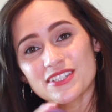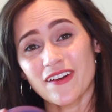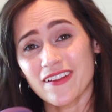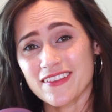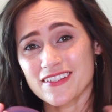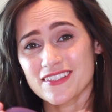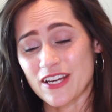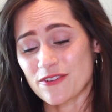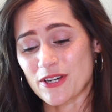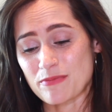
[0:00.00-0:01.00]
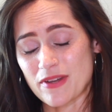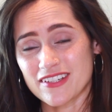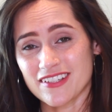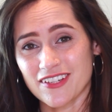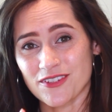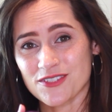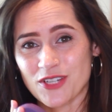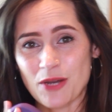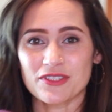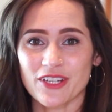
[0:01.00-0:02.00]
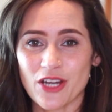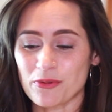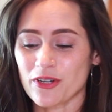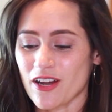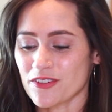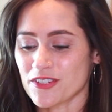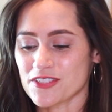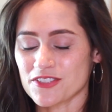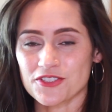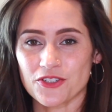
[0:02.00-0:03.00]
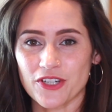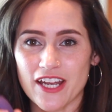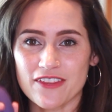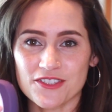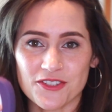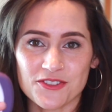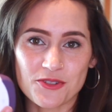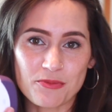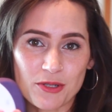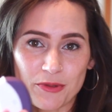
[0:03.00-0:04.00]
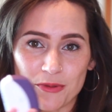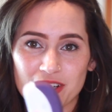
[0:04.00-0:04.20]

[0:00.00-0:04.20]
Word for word: So, I like this, I recommend it. It also comes in a couple colors there's gray and there's also the purple